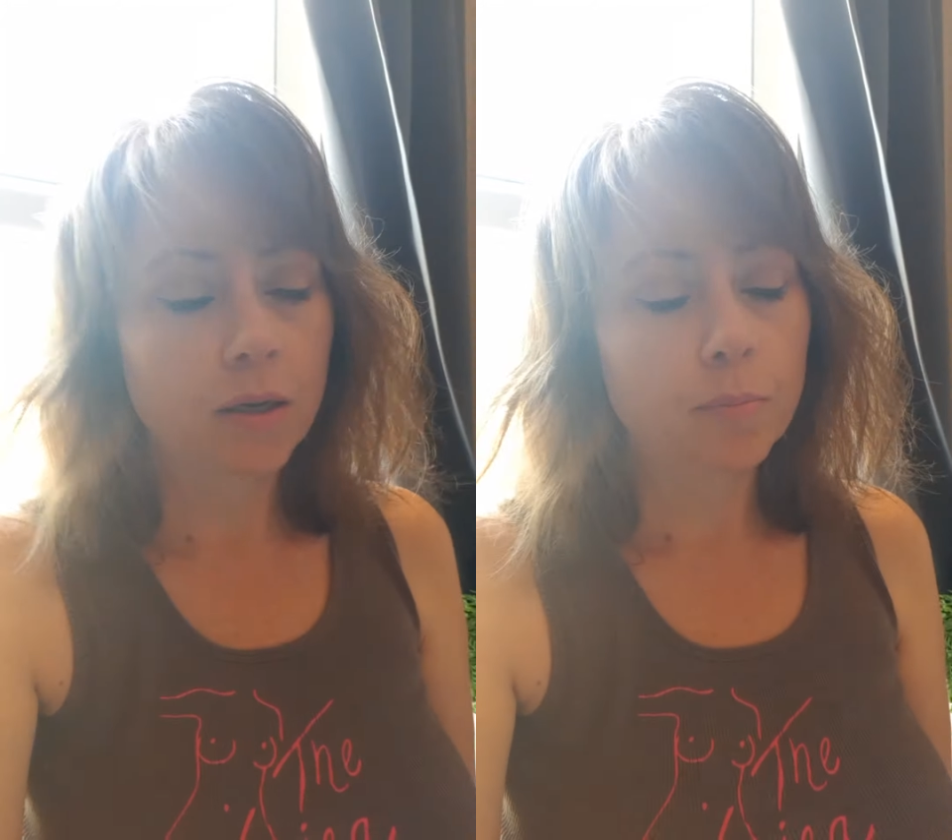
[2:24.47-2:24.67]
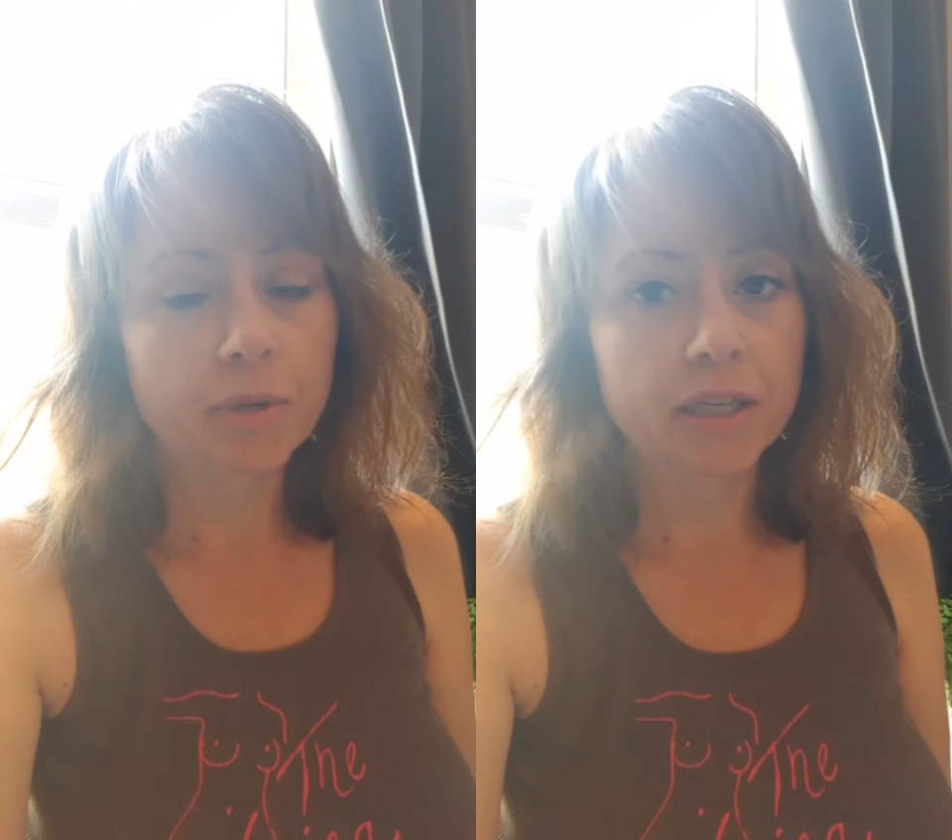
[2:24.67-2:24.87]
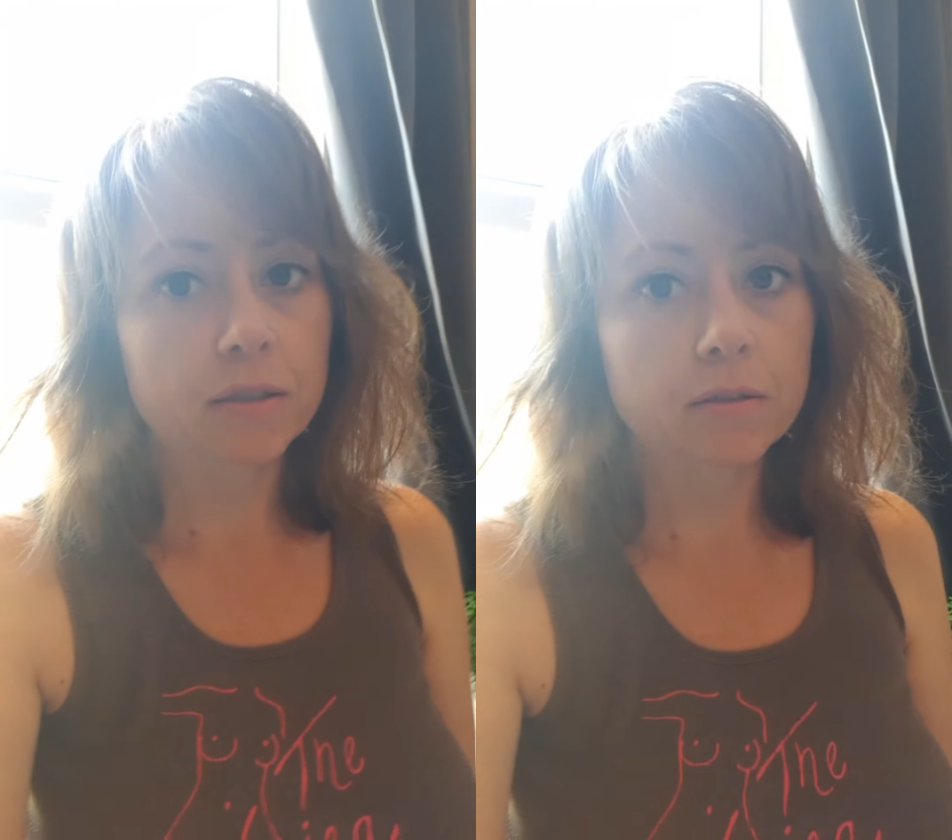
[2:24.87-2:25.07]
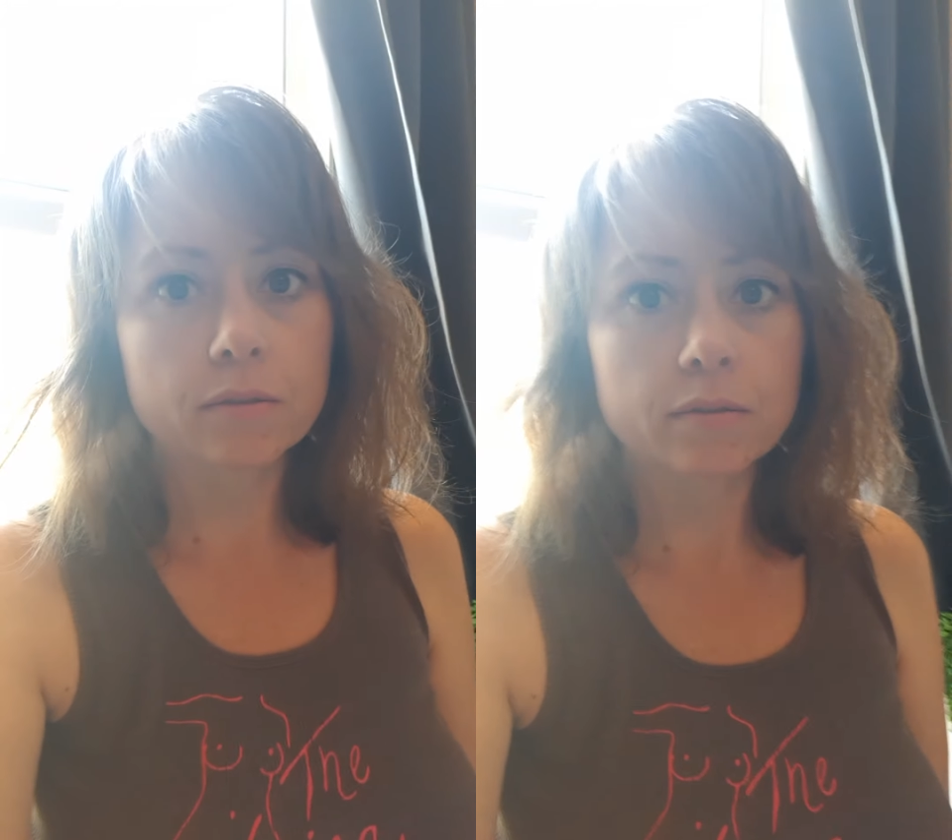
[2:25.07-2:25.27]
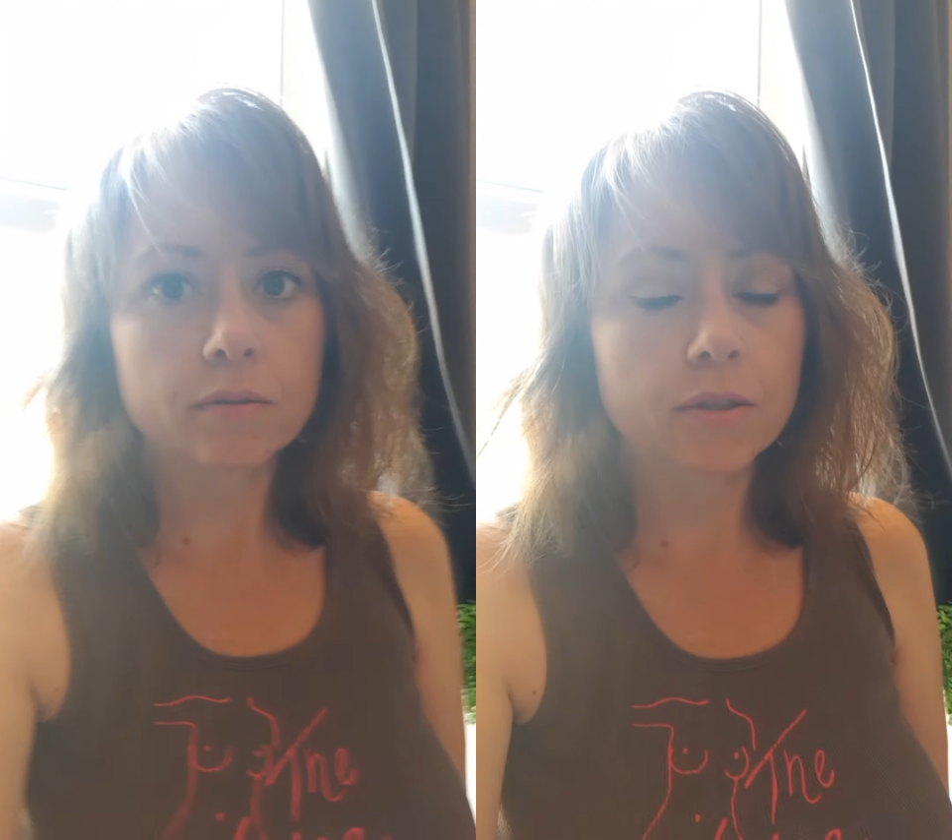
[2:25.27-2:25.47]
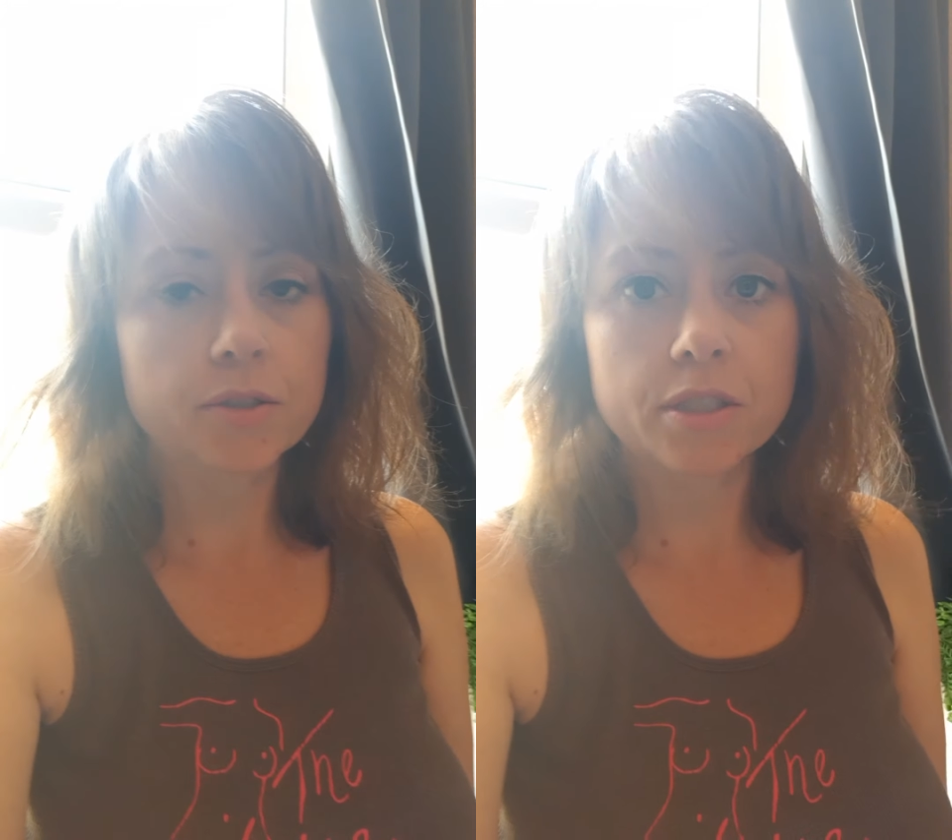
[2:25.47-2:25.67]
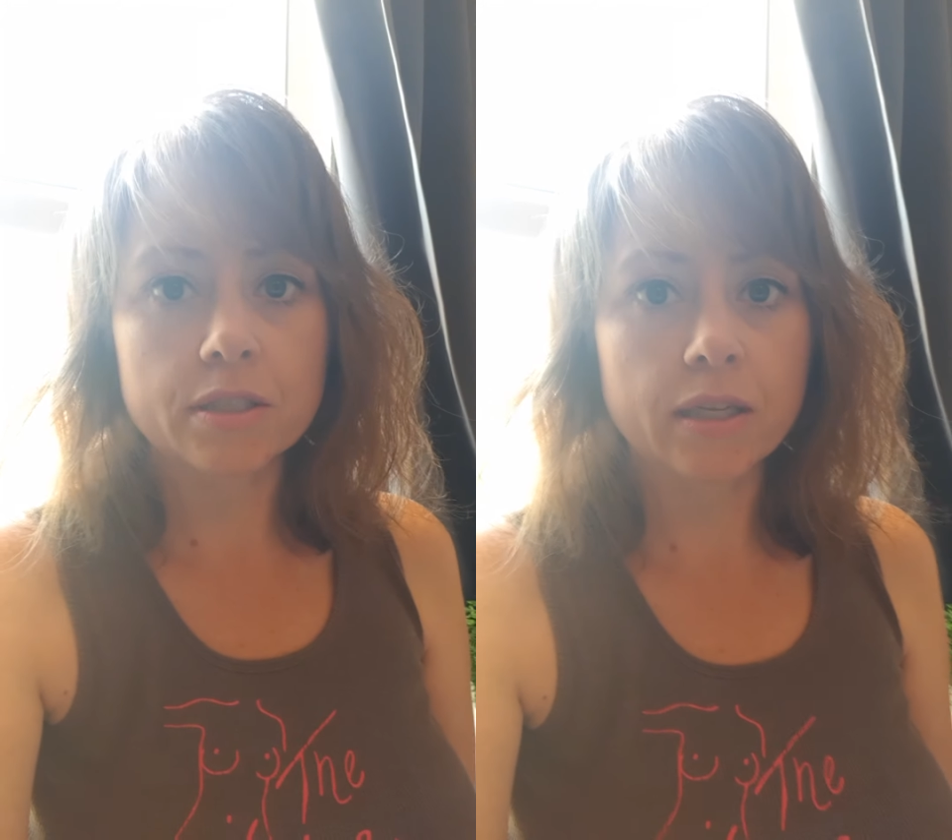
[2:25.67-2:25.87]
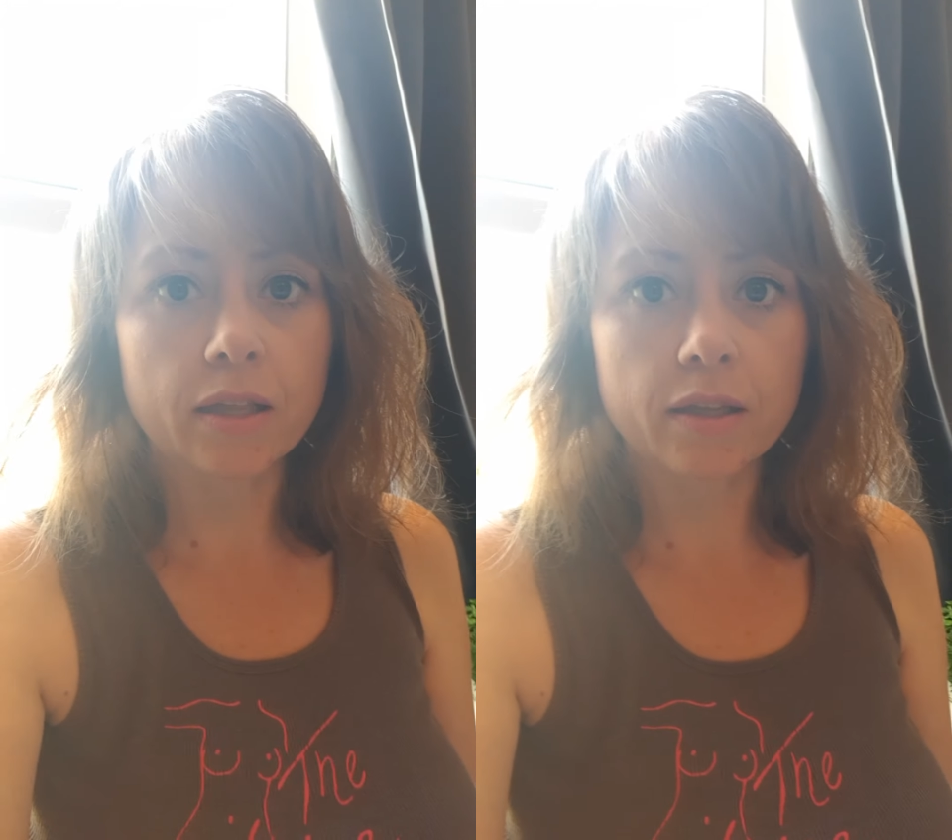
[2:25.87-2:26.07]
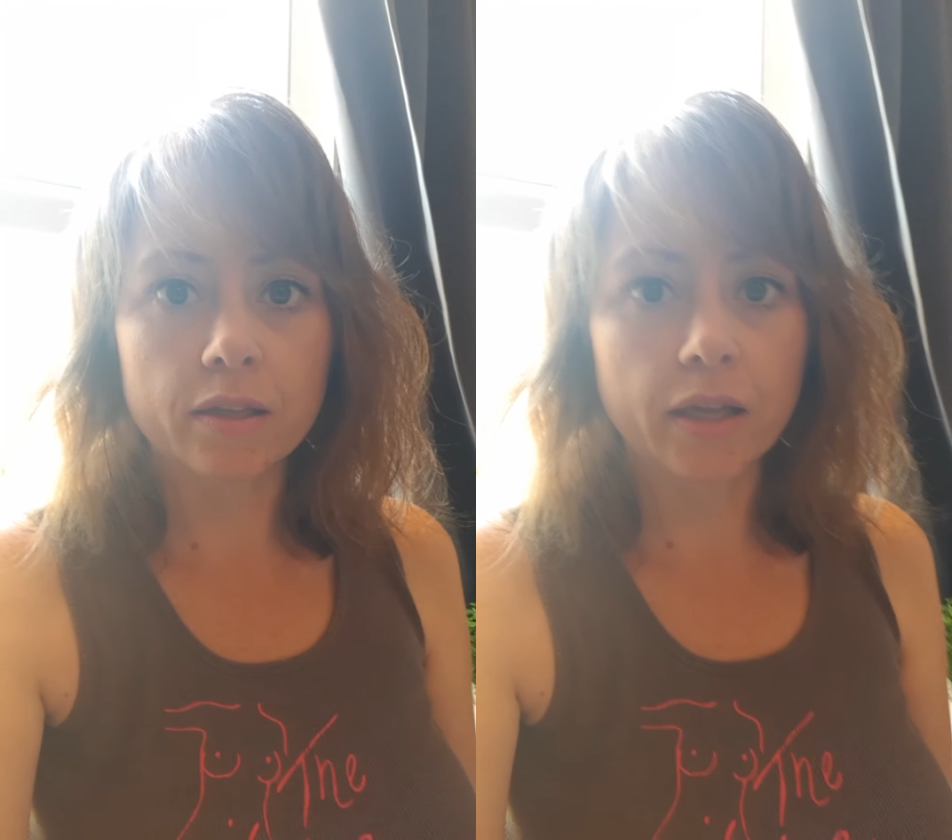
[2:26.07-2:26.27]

but there's just nothing